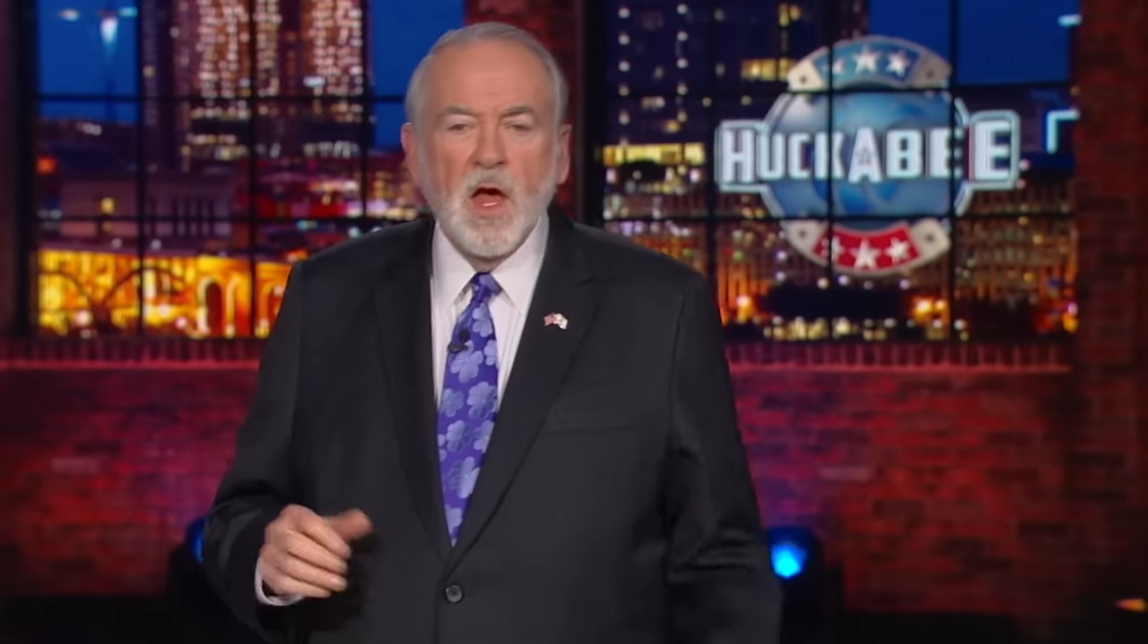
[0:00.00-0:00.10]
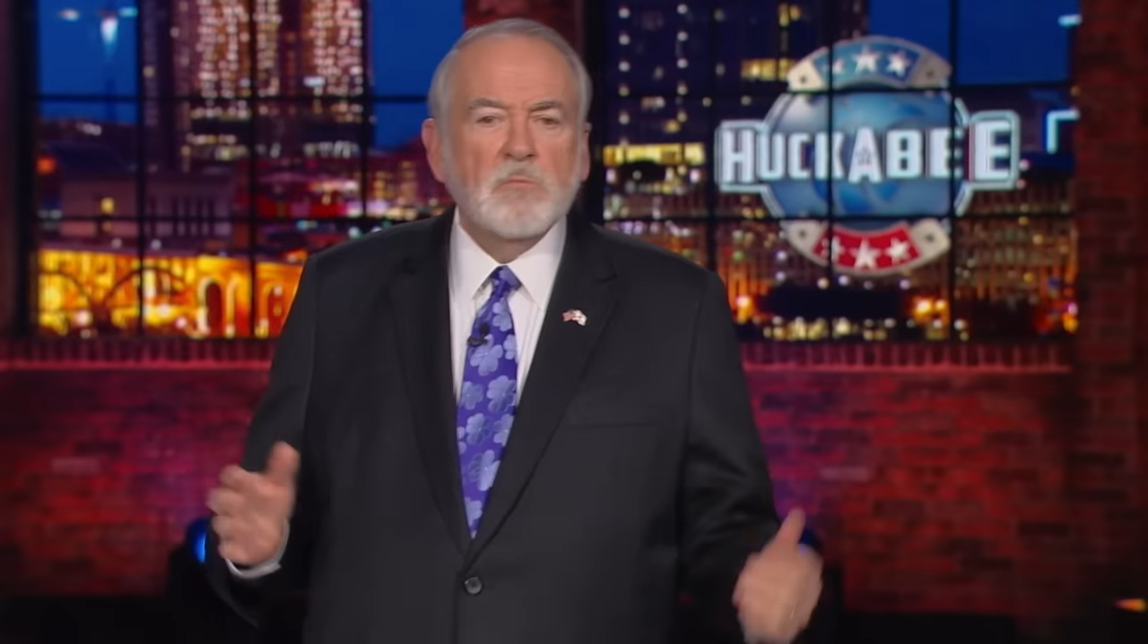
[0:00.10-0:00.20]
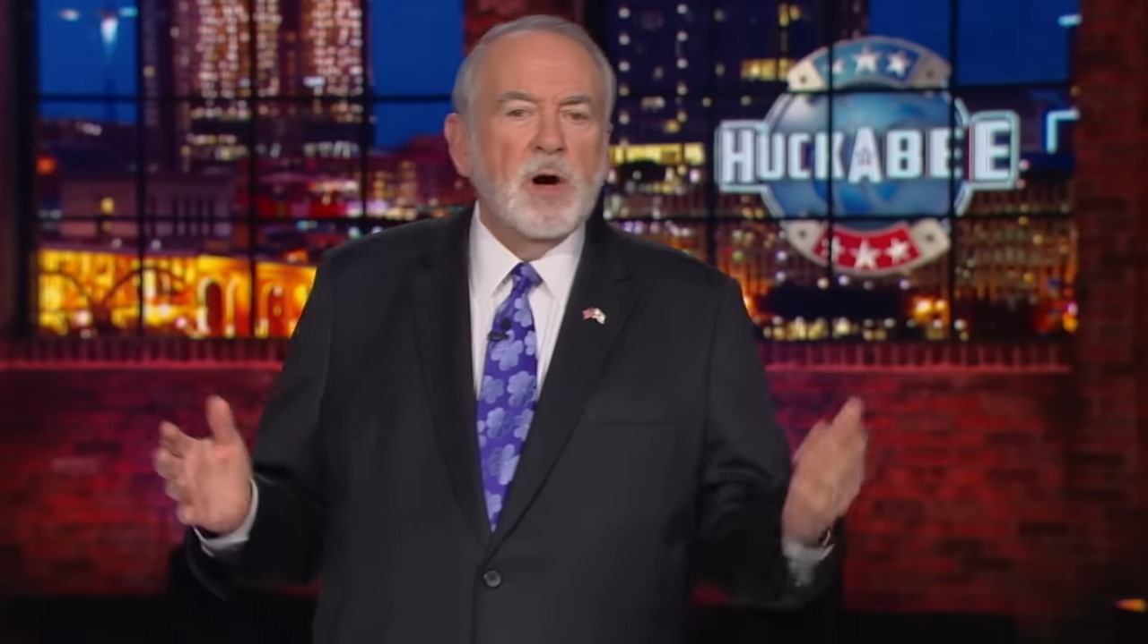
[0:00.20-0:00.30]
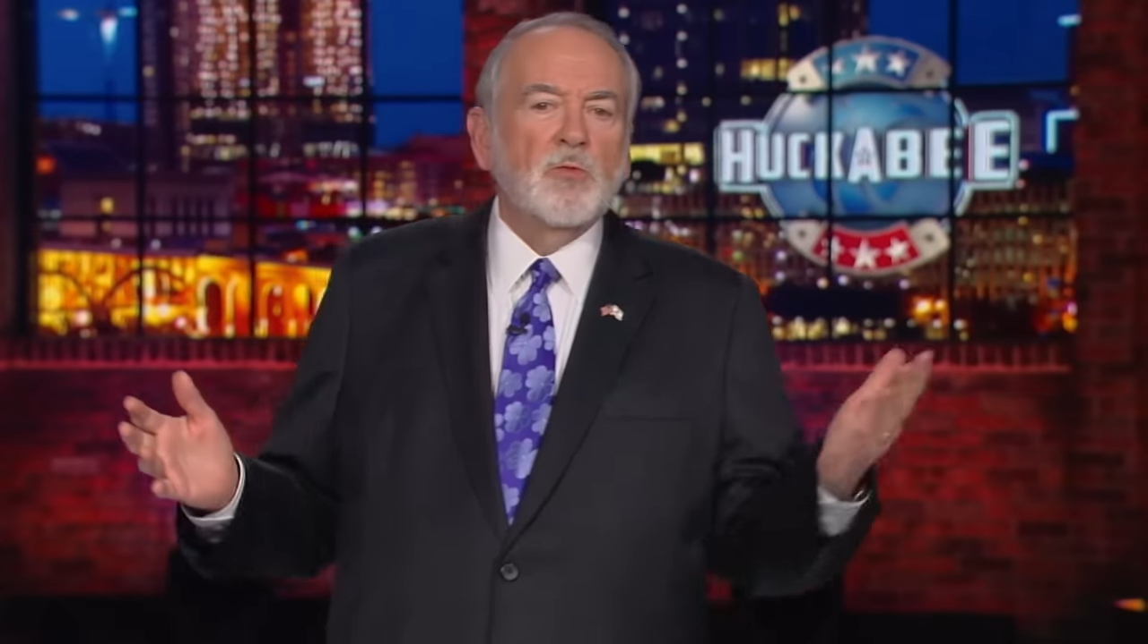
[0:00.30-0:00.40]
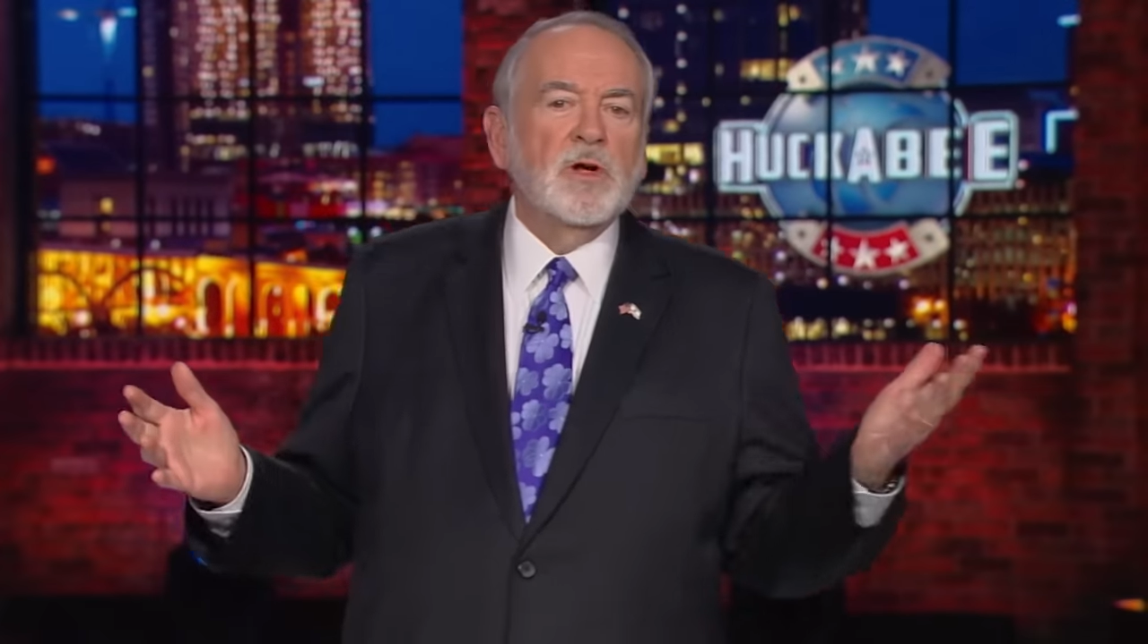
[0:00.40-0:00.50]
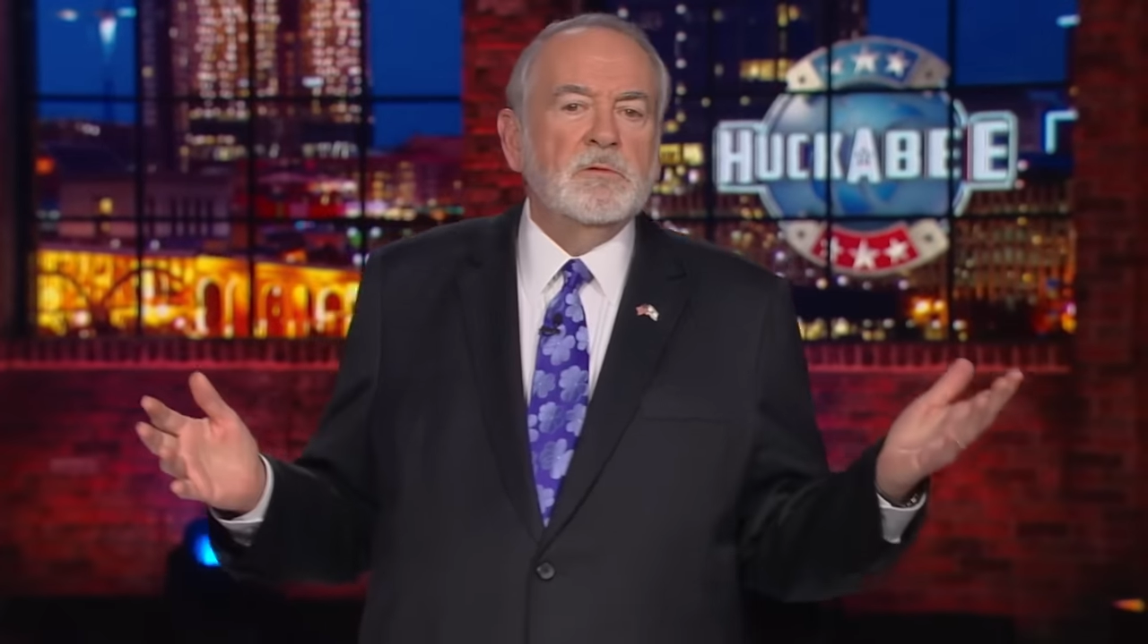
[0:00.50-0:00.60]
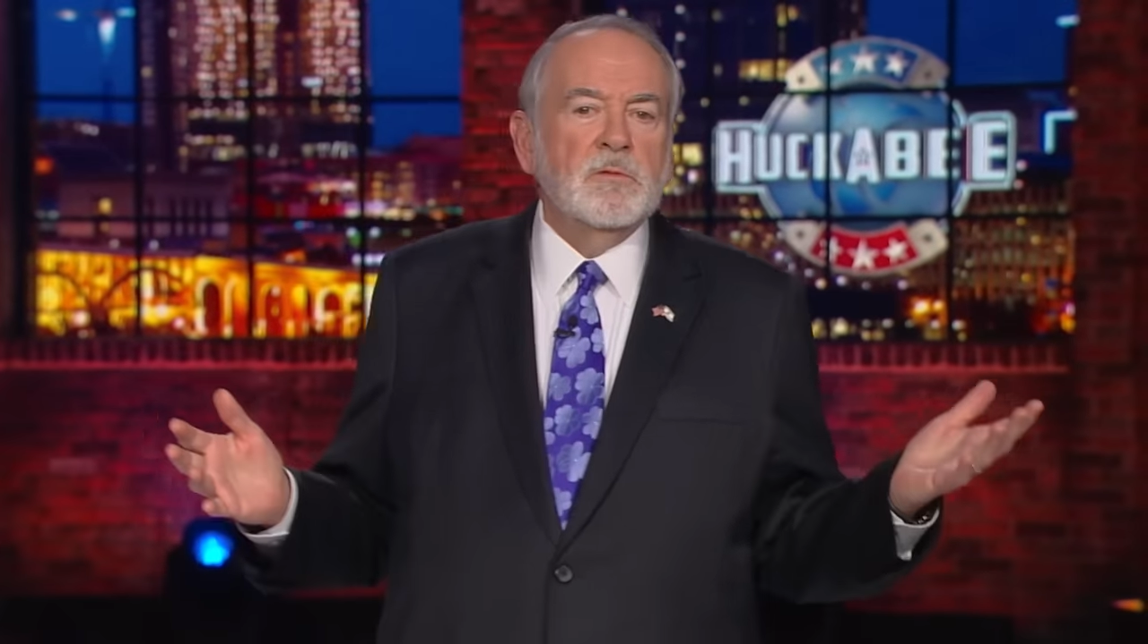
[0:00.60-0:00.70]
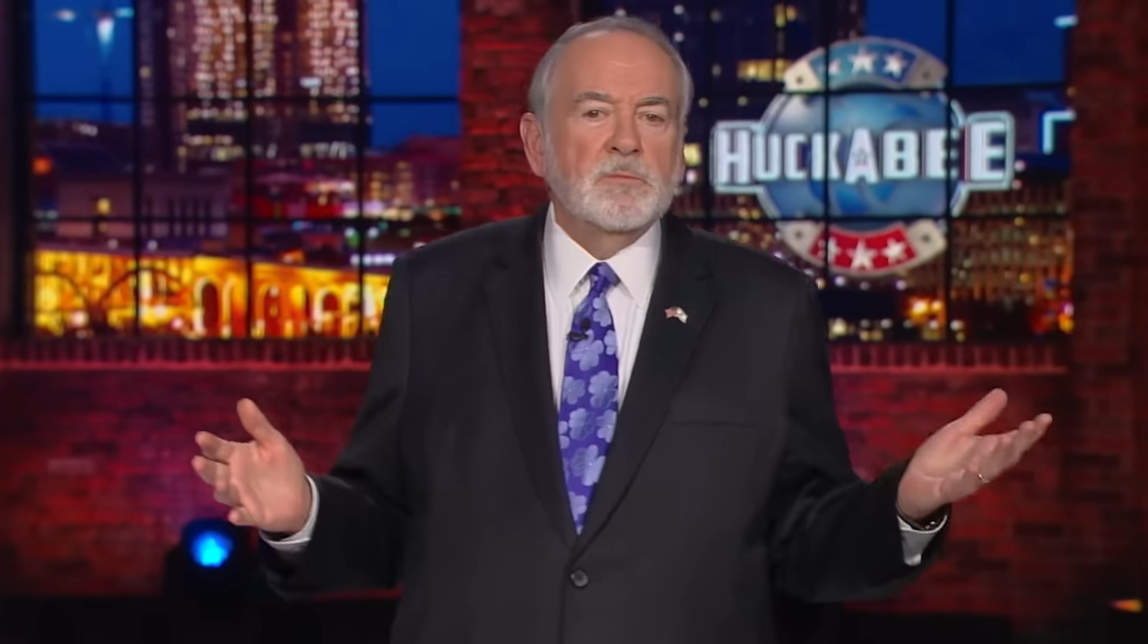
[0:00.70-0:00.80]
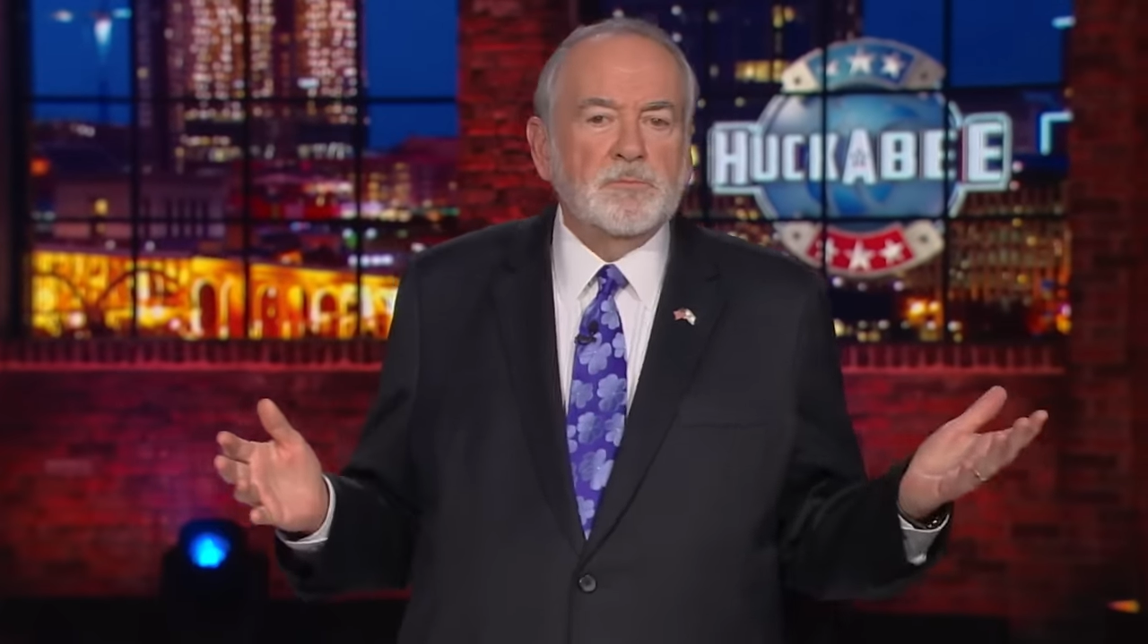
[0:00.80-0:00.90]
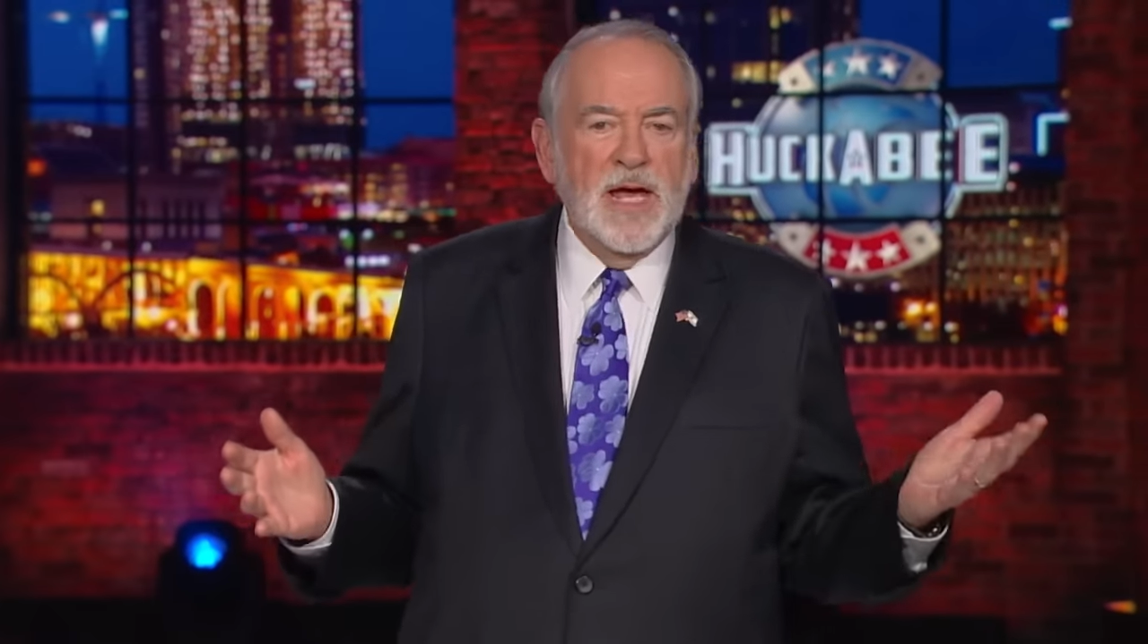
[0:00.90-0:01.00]
But
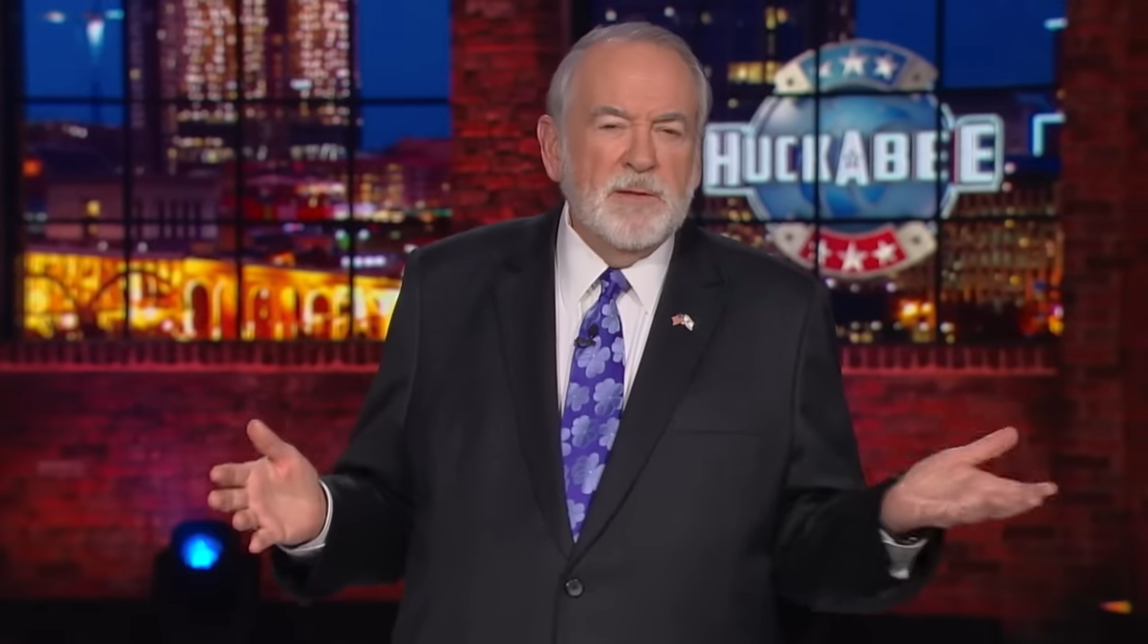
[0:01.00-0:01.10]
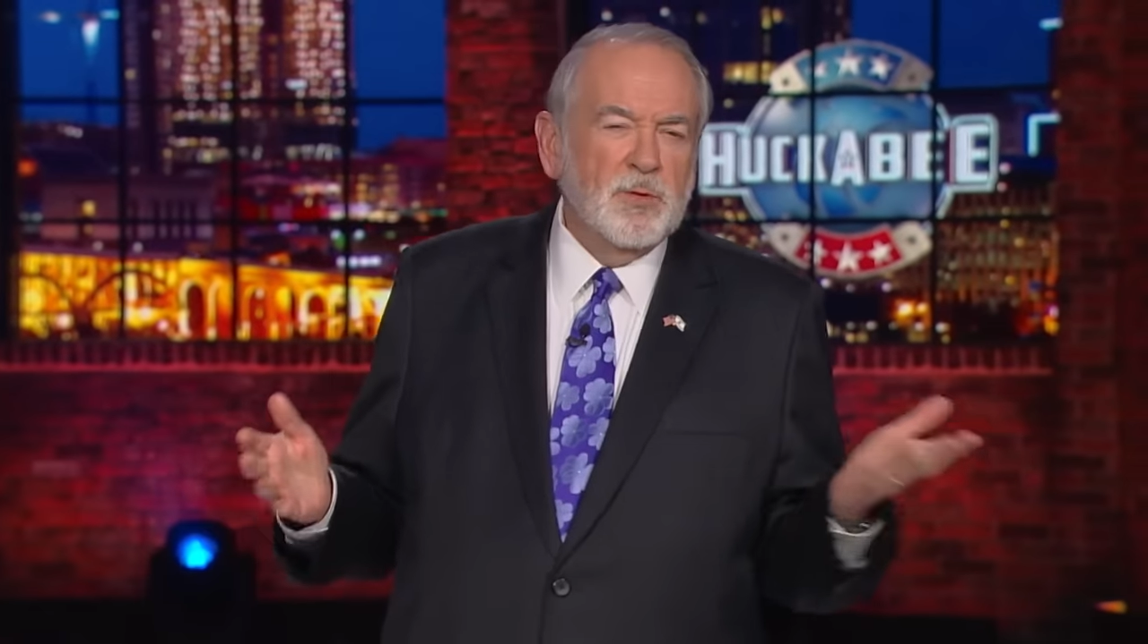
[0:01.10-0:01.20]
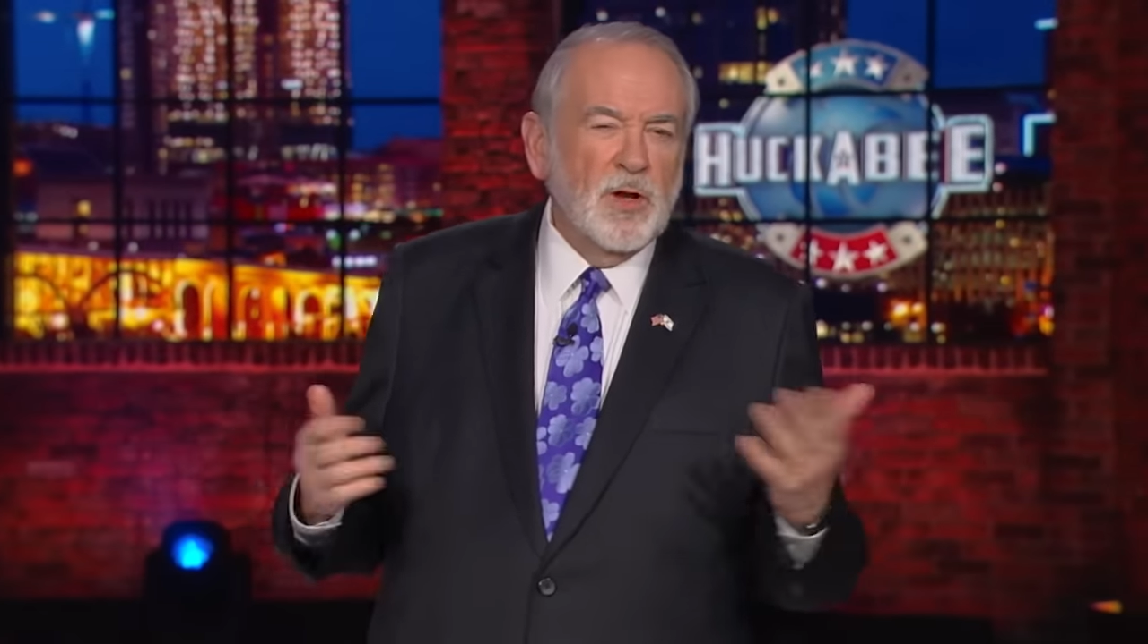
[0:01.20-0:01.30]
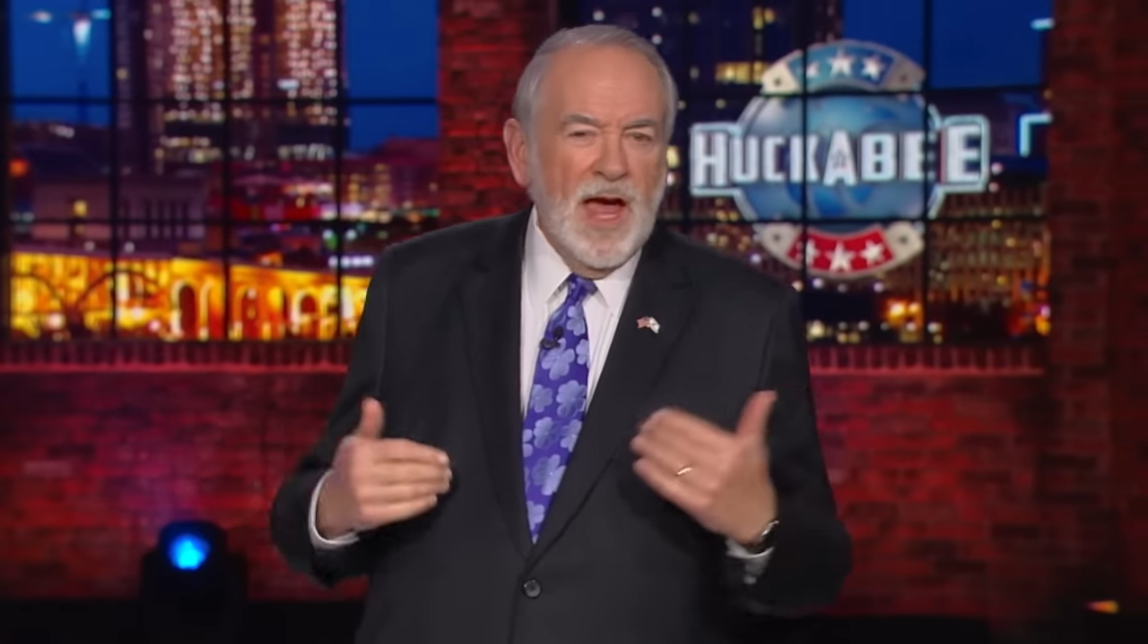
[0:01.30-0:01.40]
when people